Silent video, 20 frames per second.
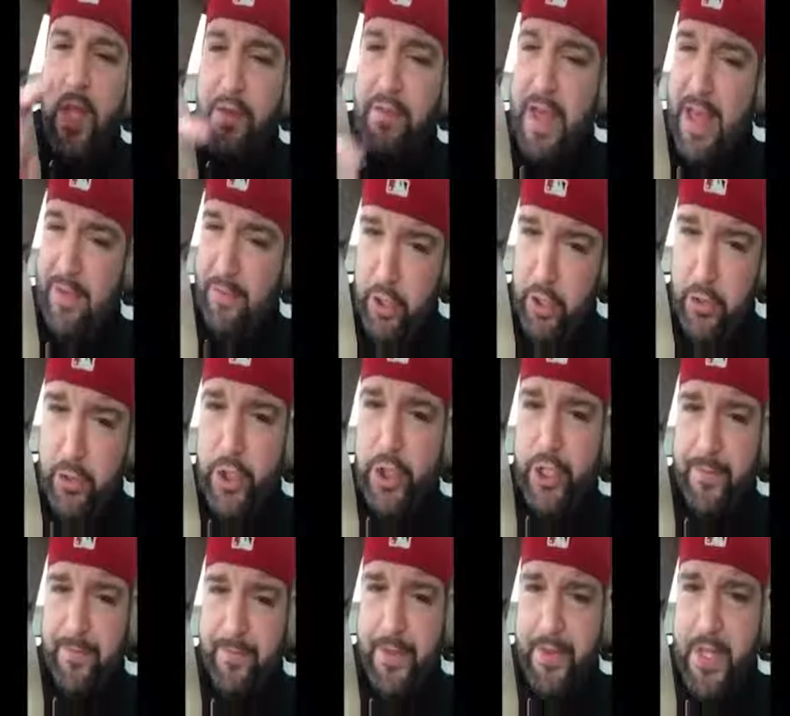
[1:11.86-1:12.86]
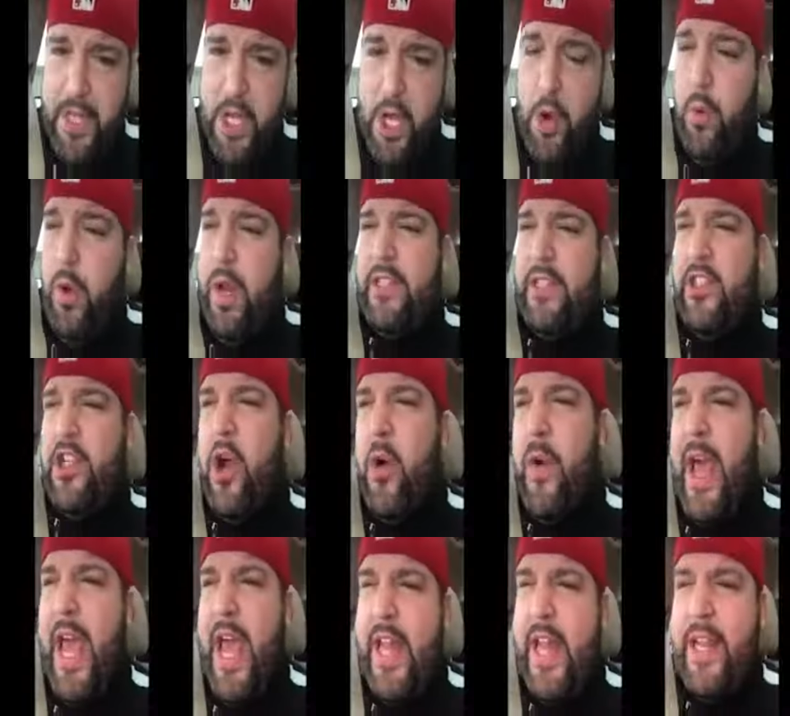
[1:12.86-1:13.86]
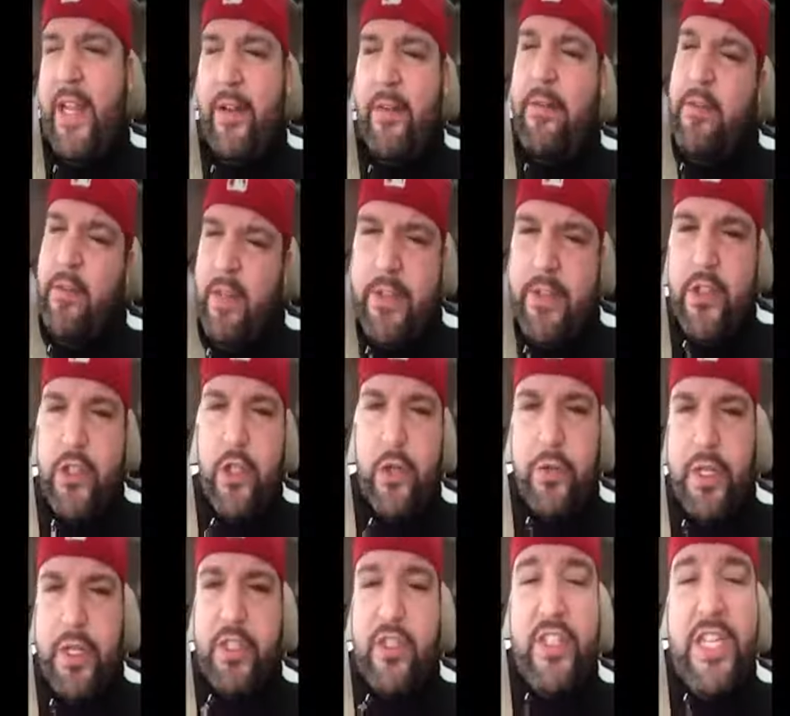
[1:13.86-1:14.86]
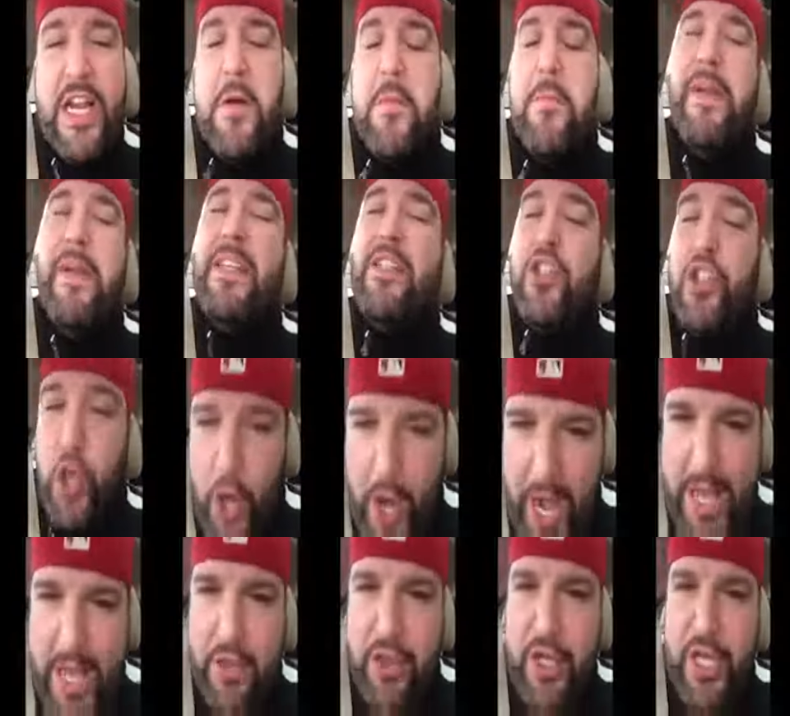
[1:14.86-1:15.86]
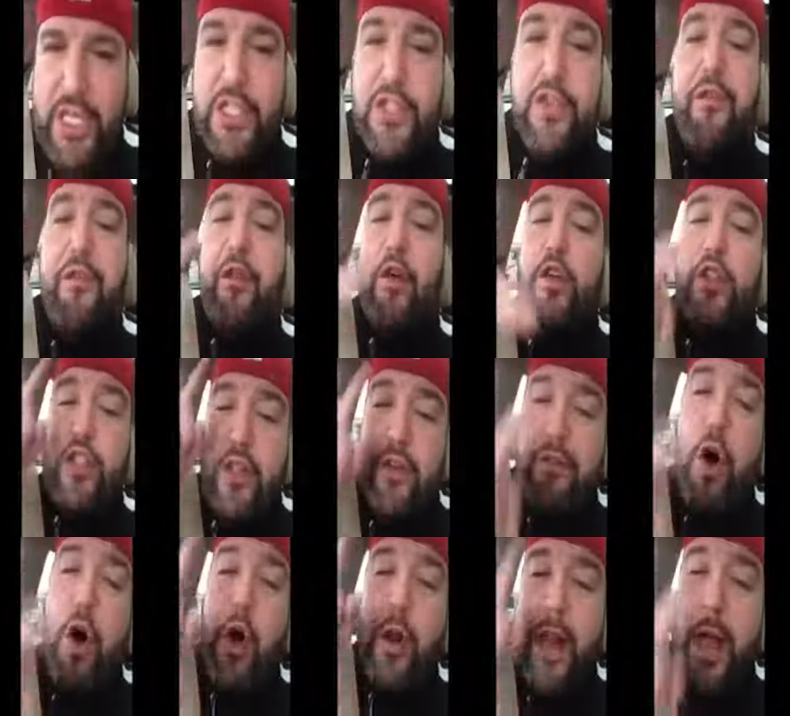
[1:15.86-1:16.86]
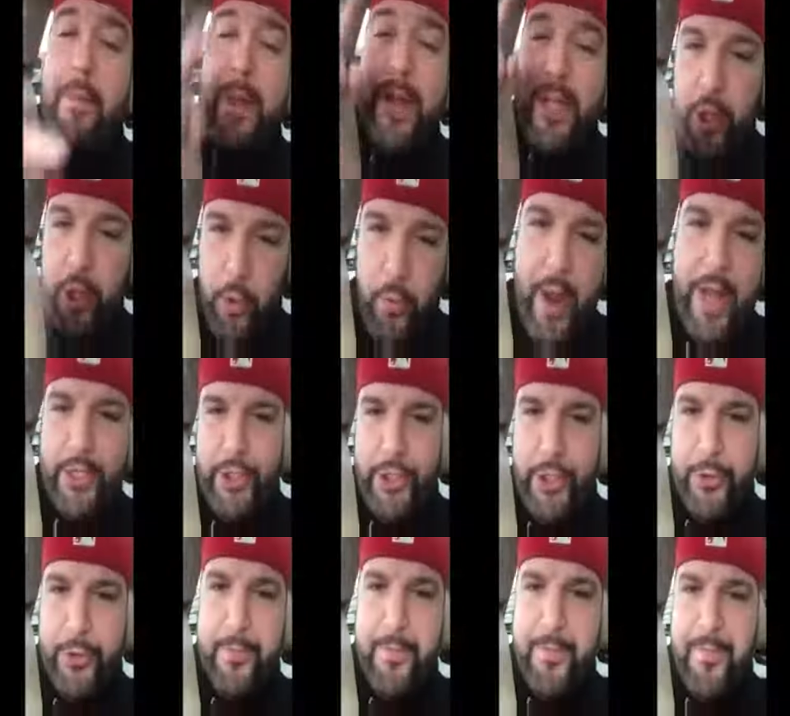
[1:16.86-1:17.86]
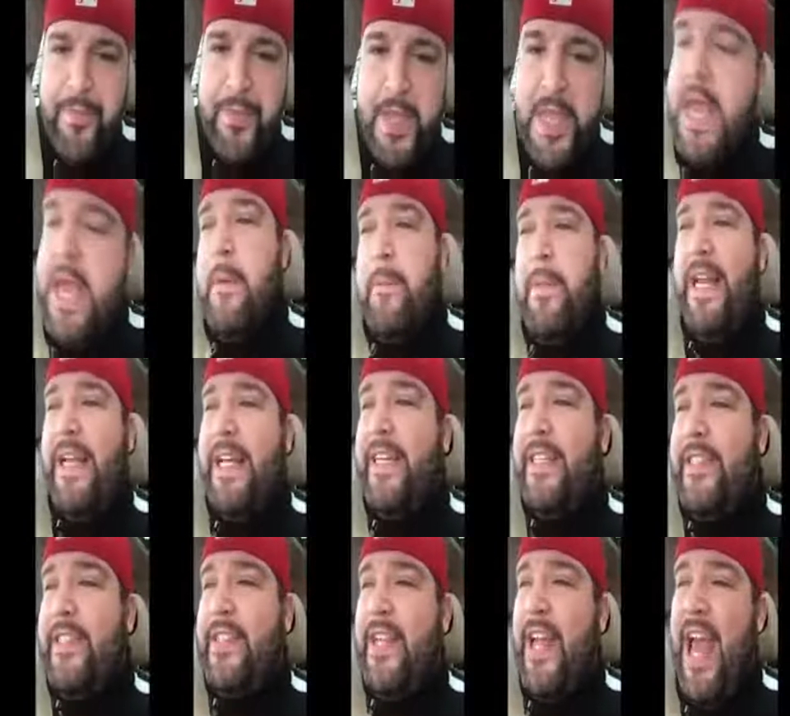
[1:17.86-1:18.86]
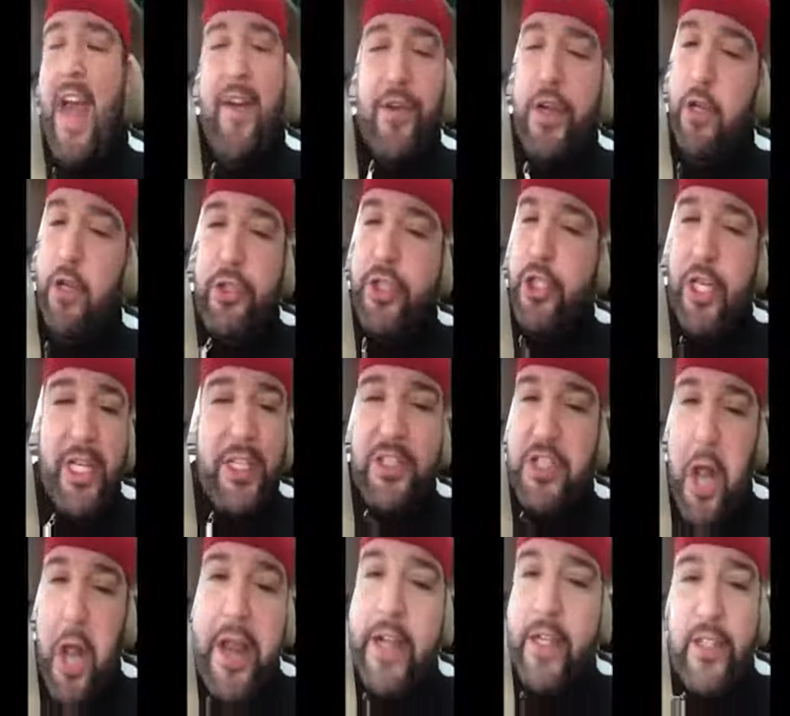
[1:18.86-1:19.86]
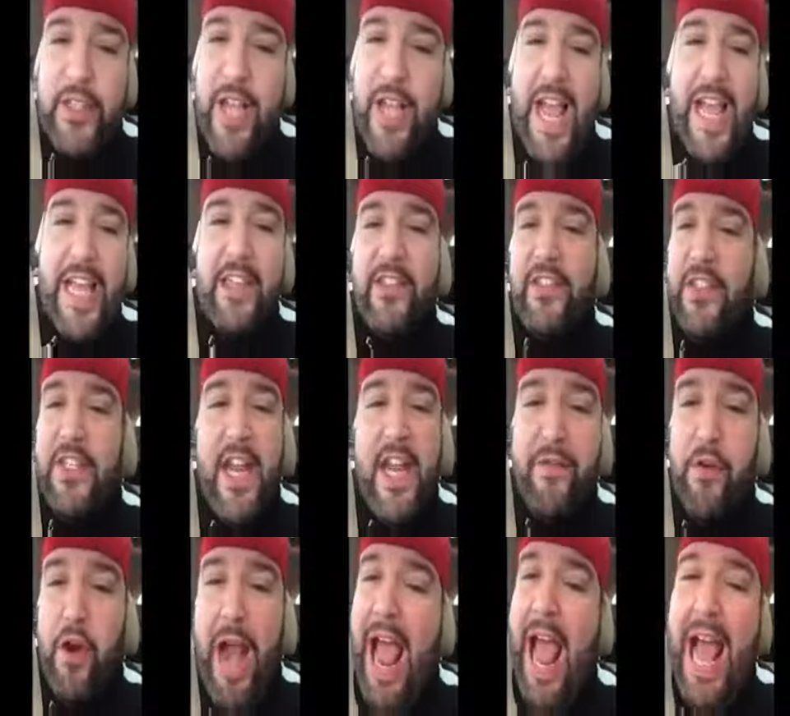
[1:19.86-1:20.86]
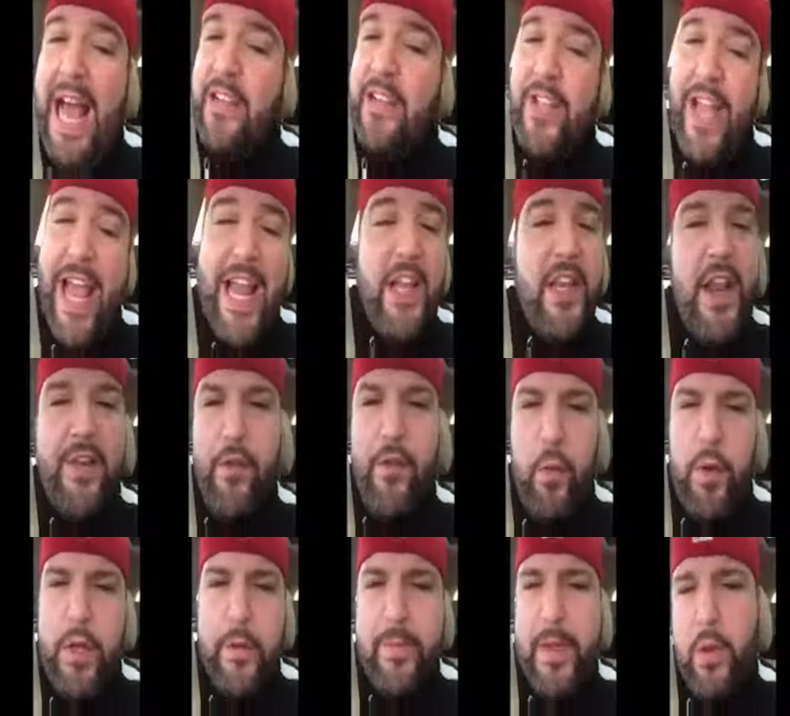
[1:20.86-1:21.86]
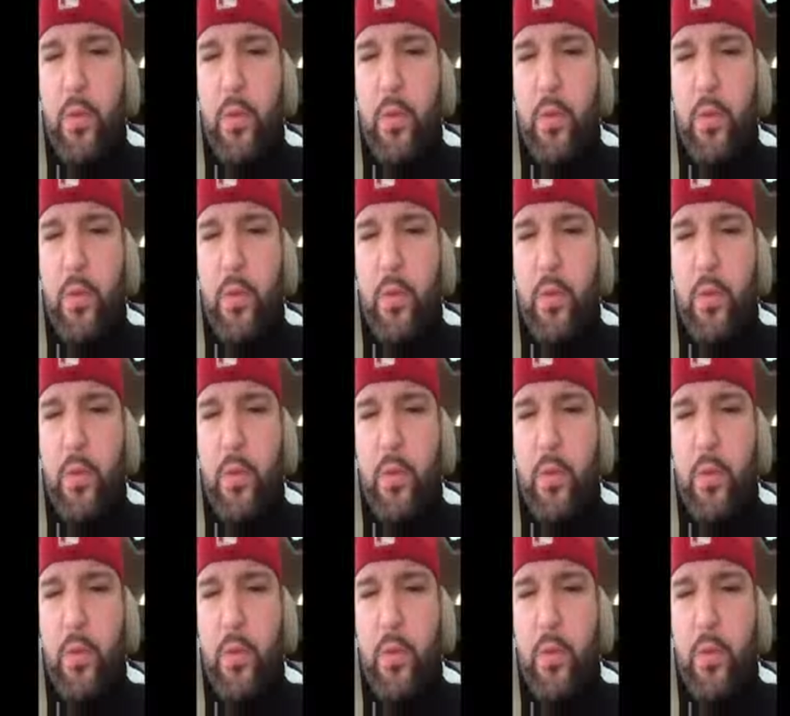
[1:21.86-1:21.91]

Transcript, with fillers: of evolution. Well, let's go ahead and let's do this. Dear Mr. Atheist, first of all, let me correct you because evolution is not a science, never has, and never will